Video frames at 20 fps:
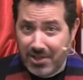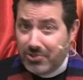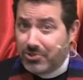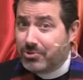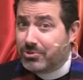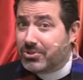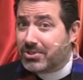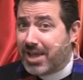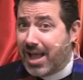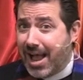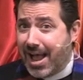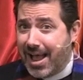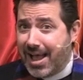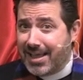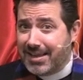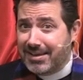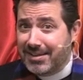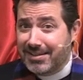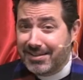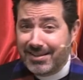There's
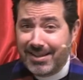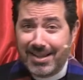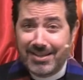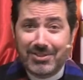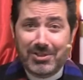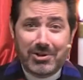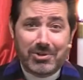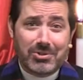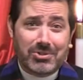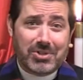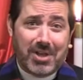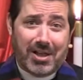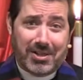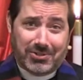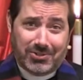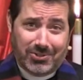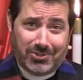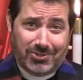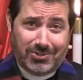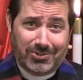God and there's
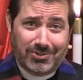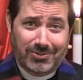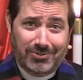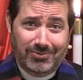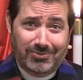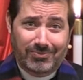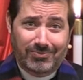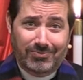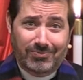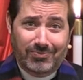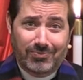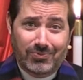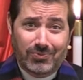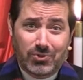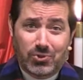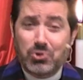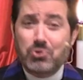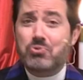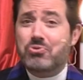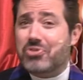us,
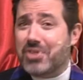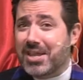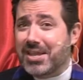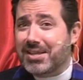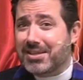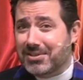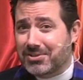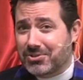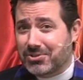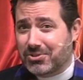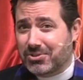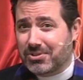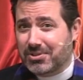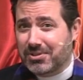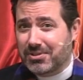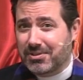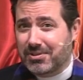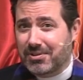two things.